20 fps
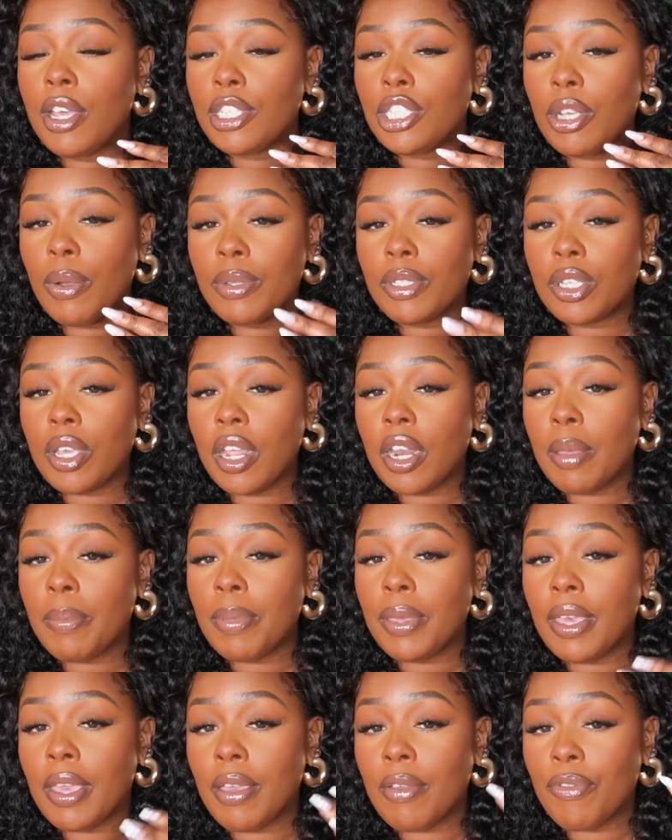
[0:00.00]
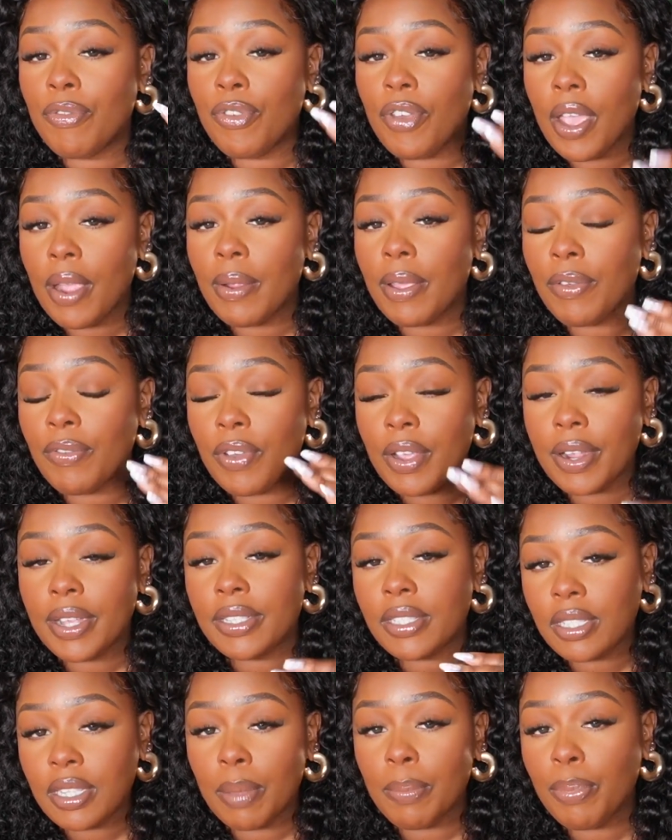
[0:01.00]
So it's gonna be very, very
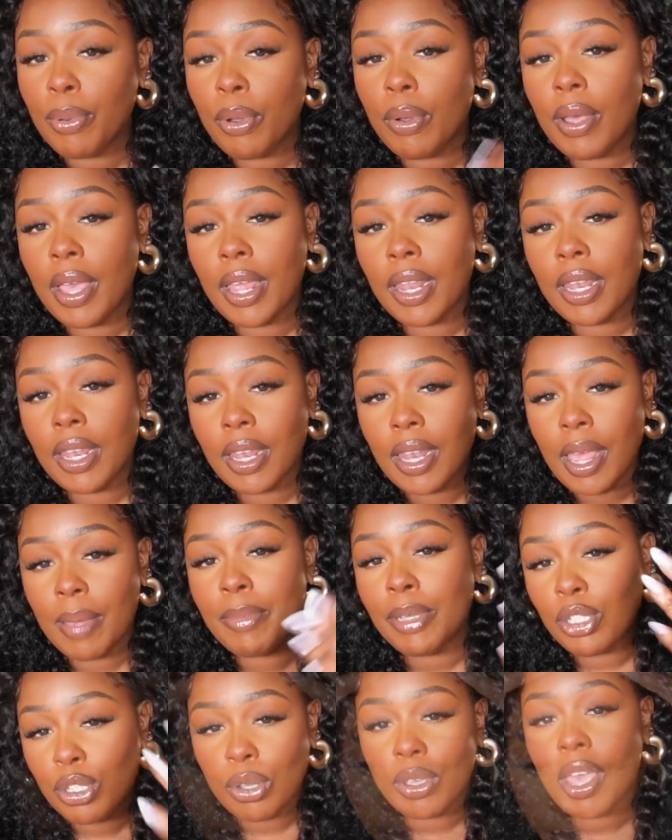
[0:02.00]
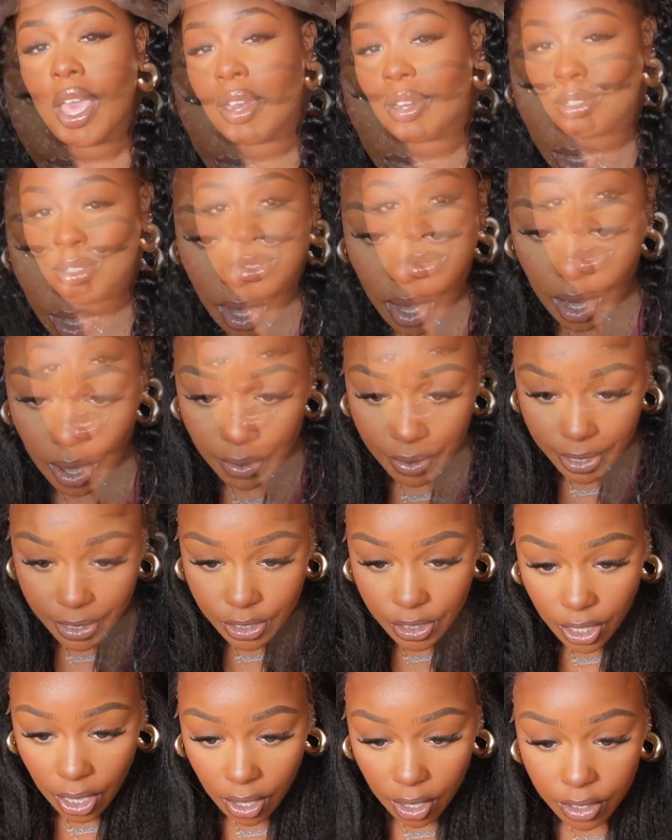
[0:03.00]
simple, and let me show you how to do it. All
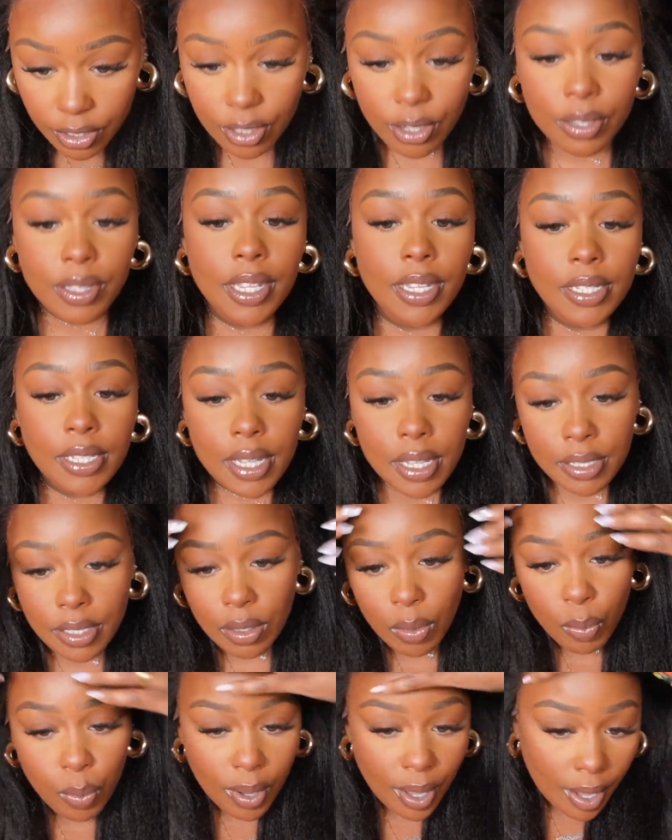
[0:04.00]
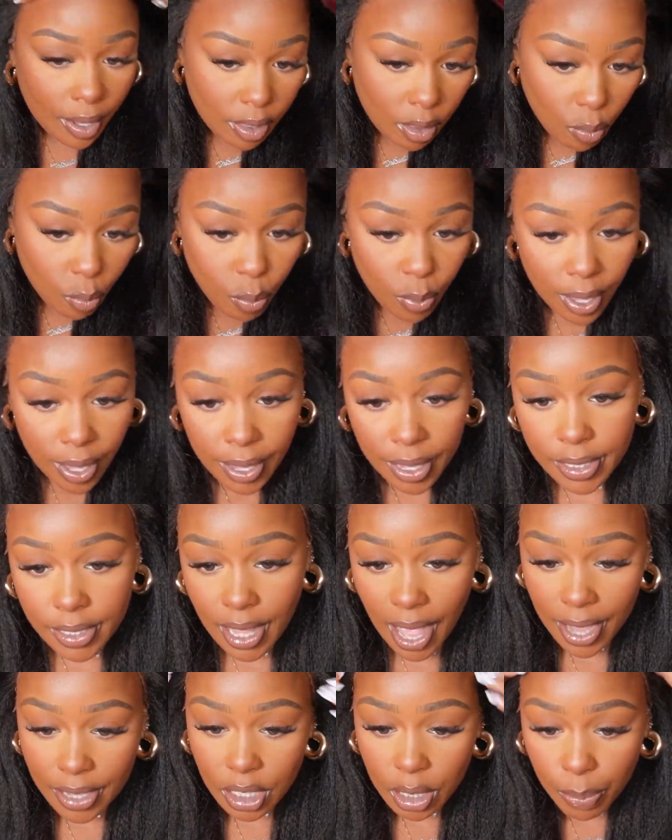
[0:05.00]
right, y'all, so this is the wig. The wig is
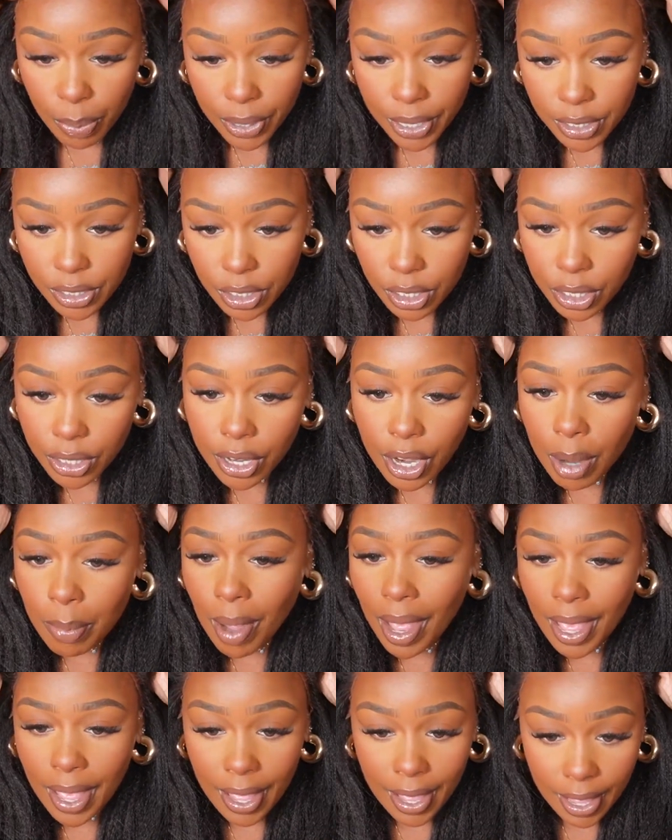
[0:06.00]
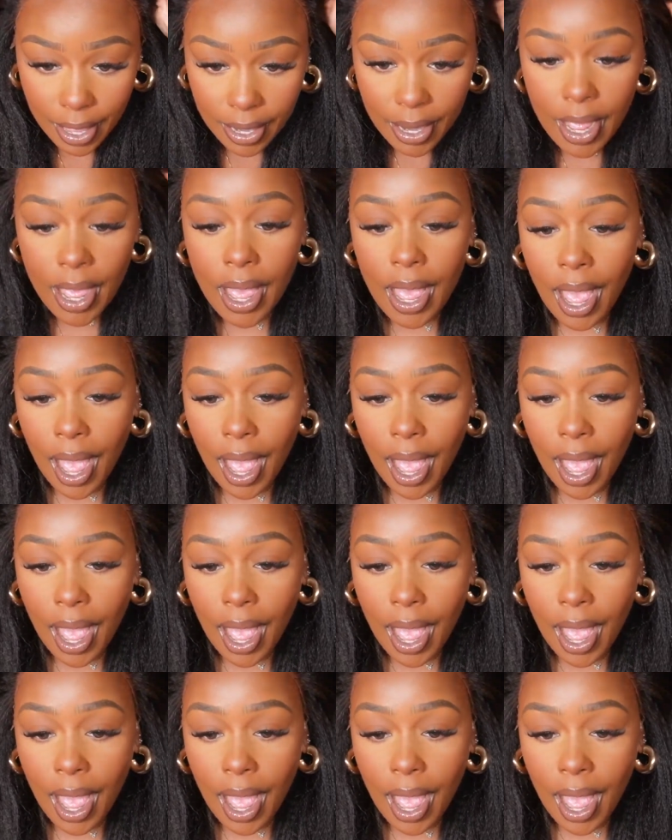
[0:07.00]
actually pretty secure on my head.